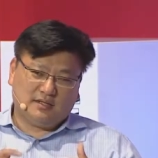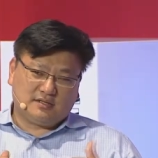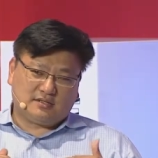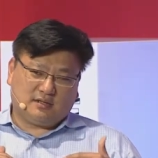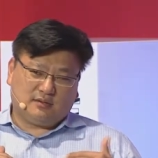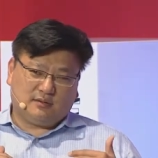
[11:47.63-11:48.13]

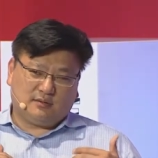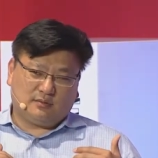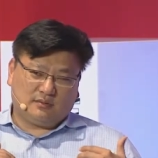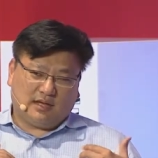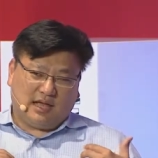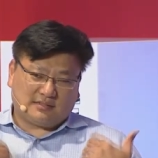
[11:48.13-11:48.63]

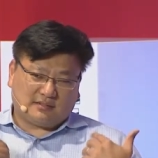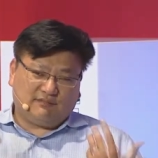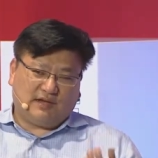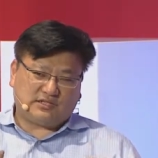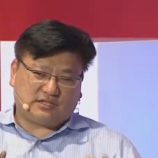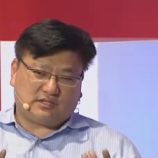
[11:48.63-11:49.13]
So as an
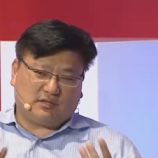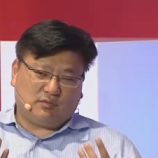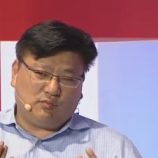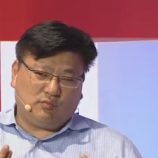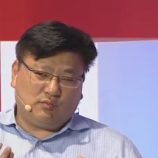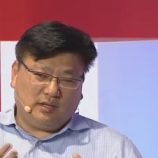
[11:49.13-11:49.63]
investor,
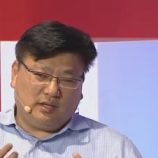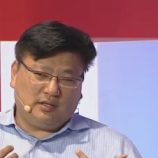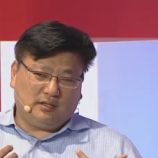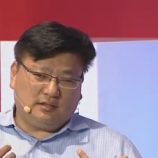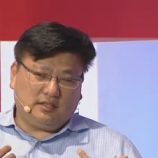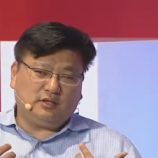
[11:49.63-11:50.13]

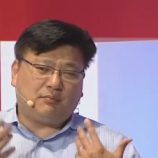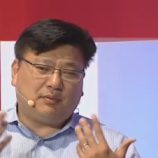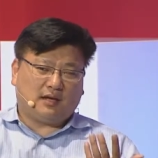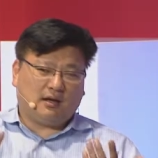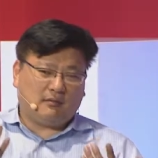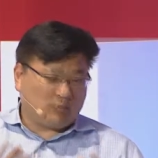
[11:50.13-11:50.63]
we need to
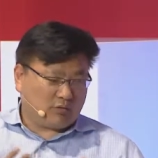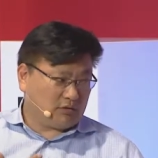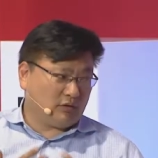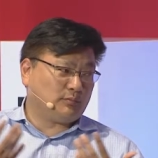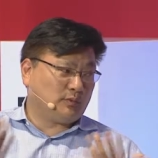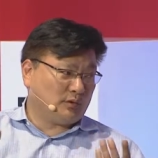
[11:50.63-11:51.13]
become more
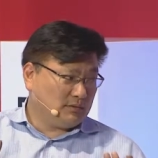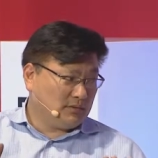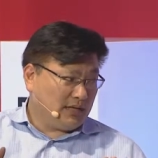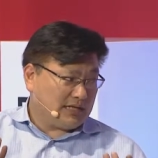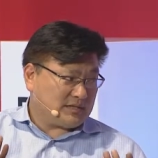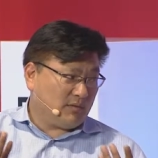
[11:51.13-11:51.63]
global
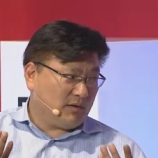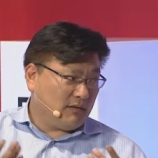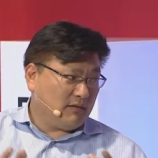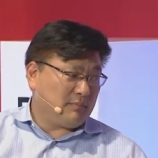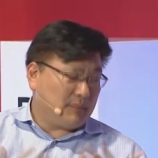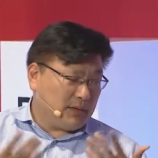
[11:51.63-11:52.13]
as well
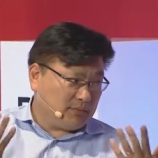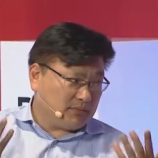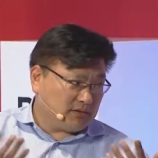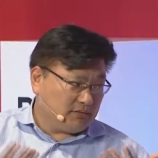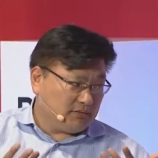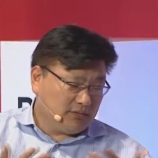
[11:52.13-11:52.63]
and be able
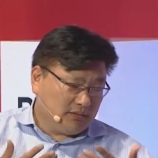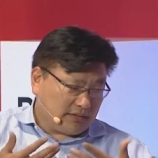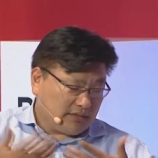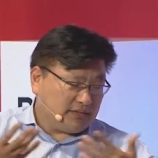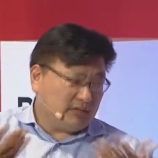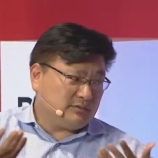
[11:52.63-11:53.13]
to
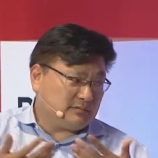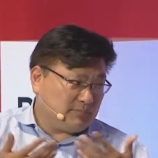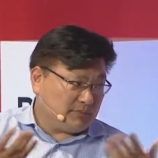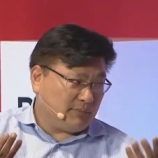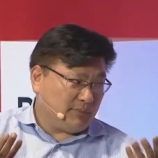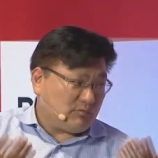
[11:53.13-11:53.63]
continue
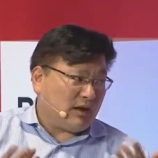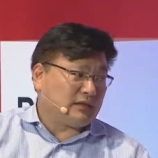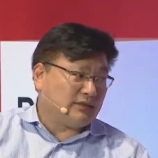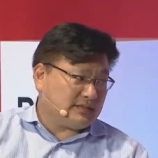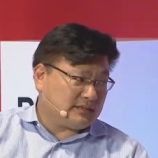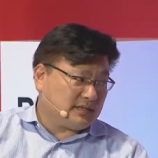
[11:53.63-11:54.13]
to be
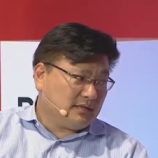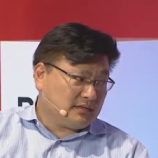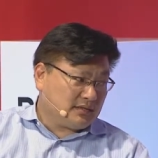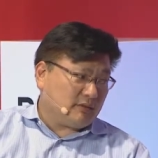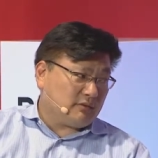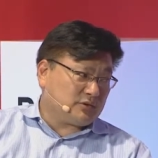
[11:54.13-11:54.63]
relevant
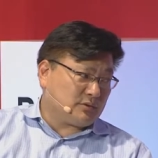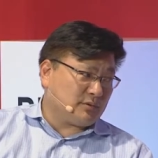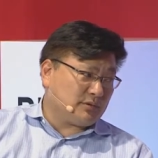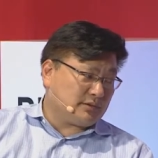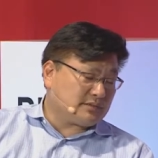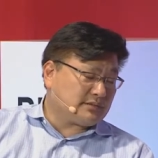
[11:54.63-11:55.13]
to our
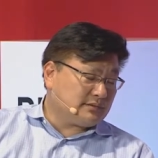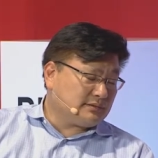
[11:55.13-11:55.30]
entrepreneurs.